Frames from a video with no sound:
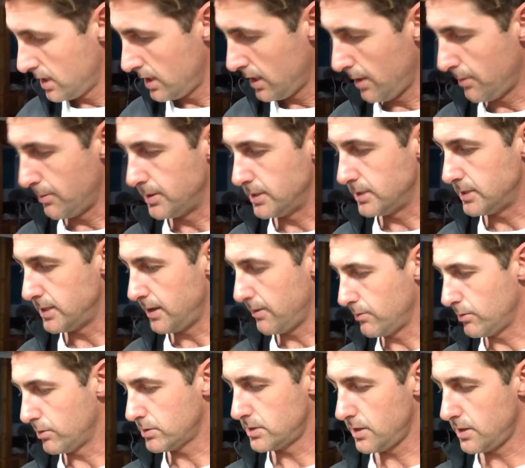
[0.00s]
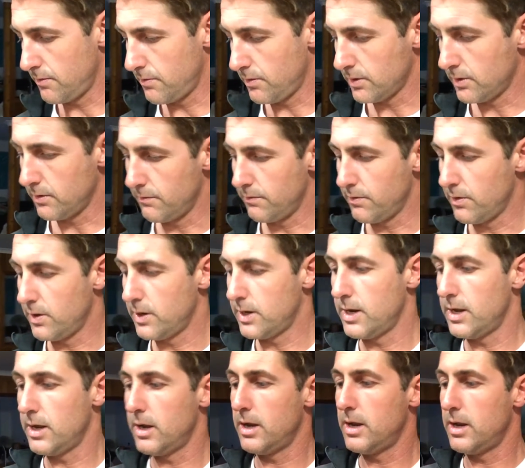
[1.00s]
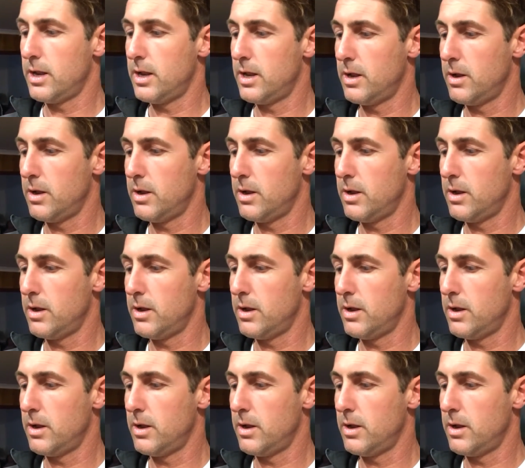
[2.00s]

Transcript: Let me just have a look, see if I can find out